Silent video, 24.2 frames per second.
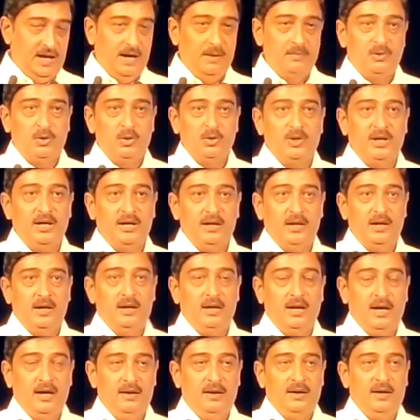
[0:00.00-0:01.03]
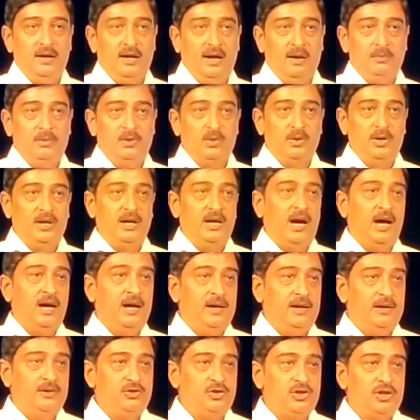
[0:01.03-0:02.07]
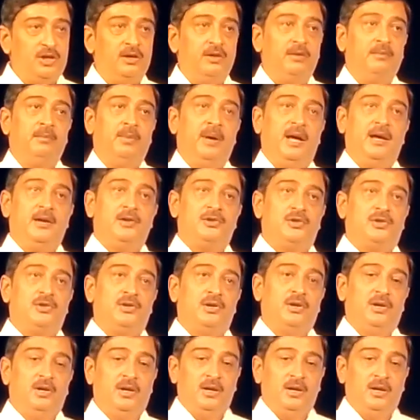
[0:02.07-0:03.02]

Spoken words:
M2DI engine-based